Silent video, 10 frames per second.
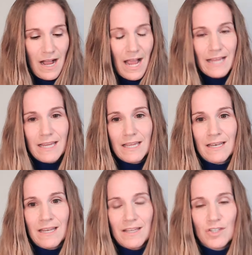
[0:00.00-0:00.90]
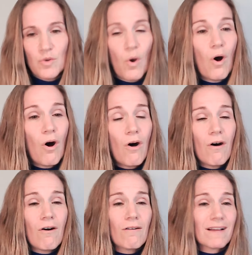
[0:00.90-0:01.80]
I can do
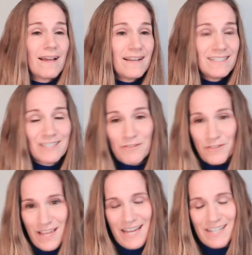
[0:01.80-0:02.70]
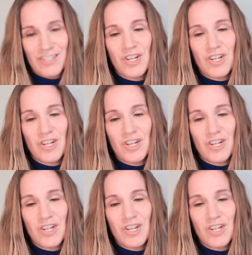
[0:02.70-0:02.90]
all kinds of things.